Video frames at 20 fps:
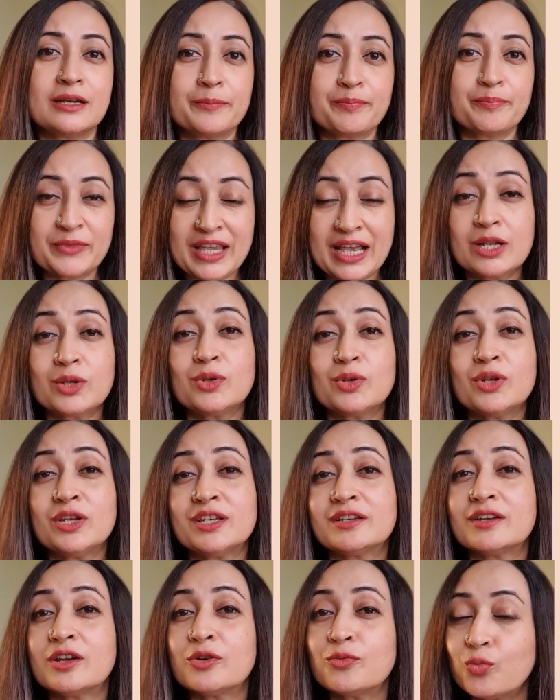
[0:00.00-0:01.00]
calculated
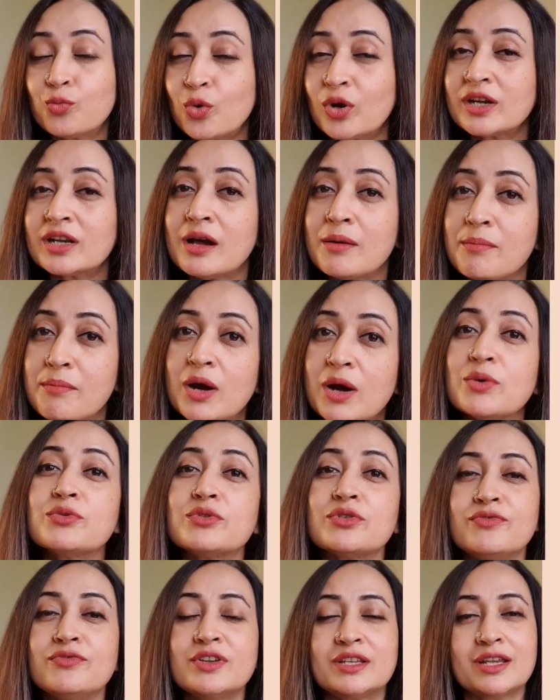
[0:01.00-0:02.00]
and what amount
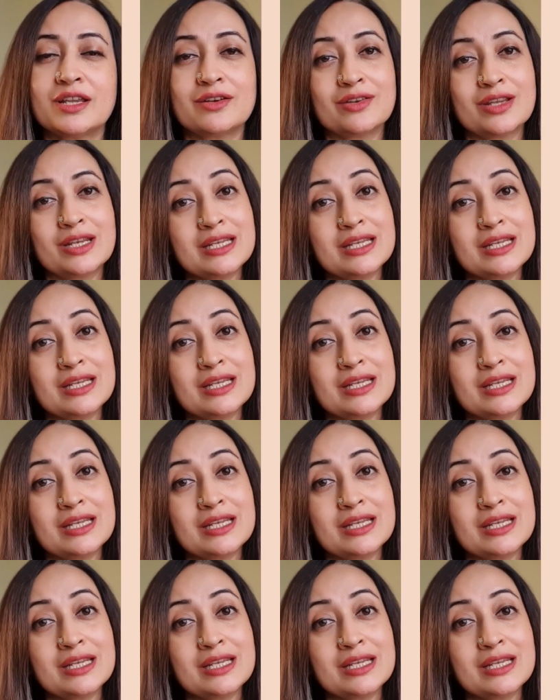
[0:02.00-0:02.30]
of it can really